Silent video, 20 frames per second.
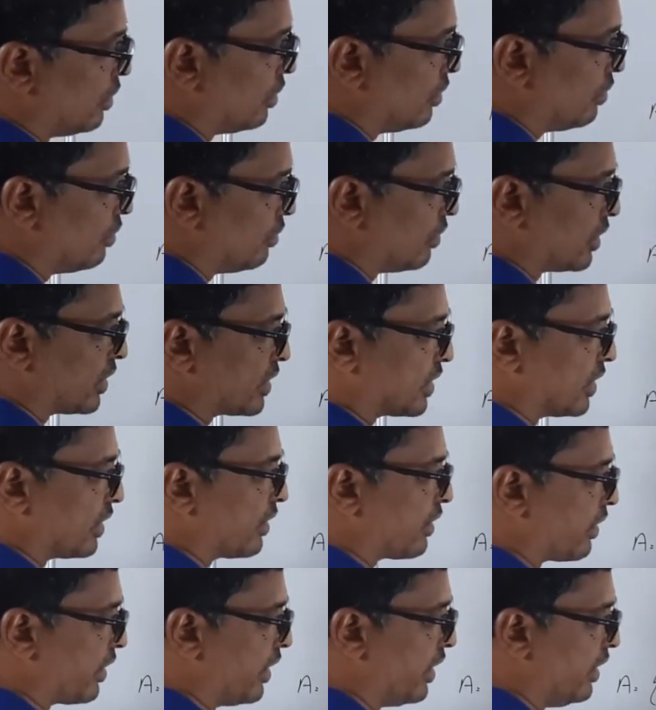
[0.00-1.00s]
what is that?
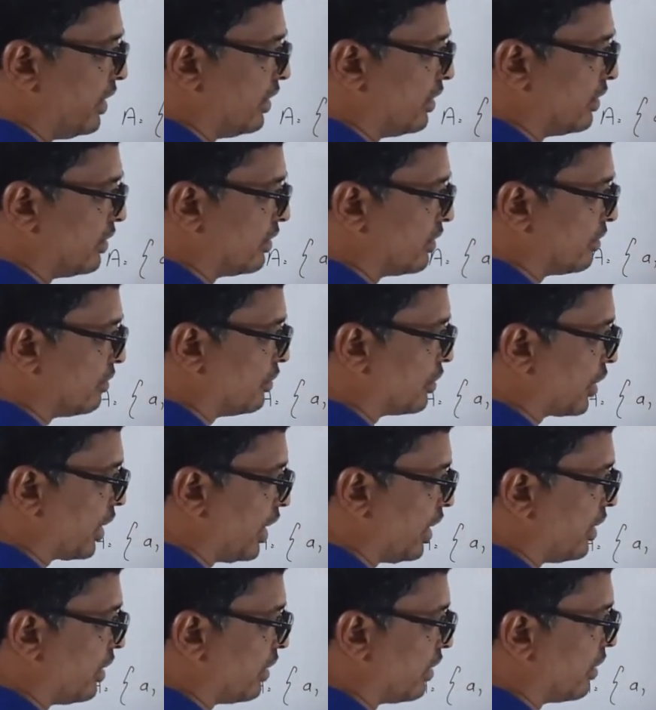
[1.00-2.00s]
Red,
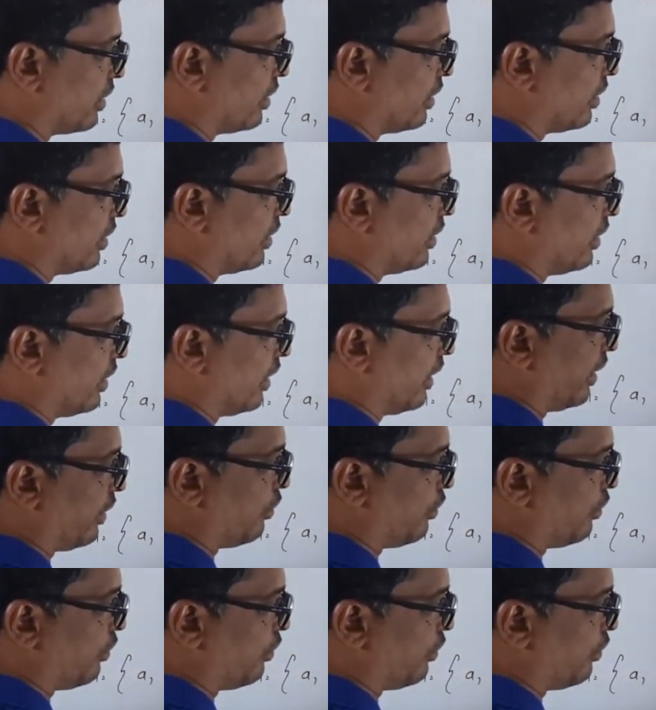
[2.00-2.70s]
okay, and